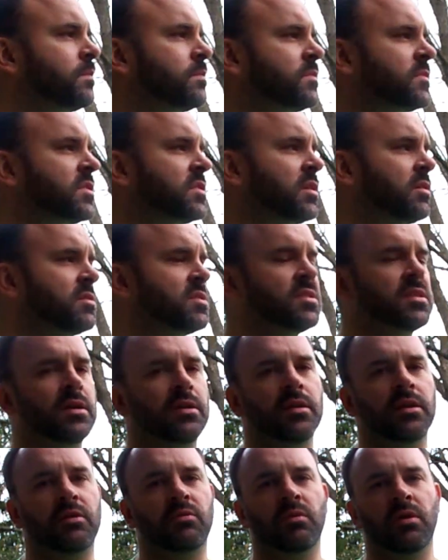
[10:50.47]
So it's not
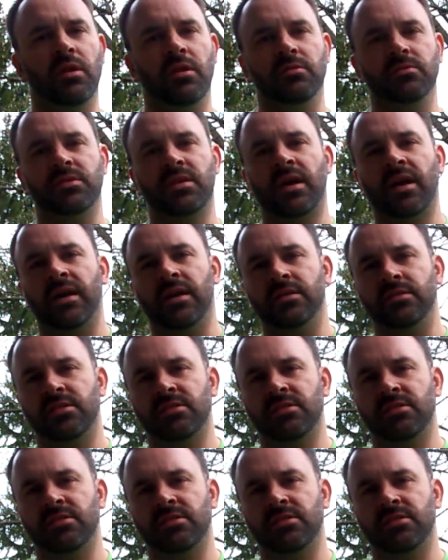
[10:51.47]
like one of those hot,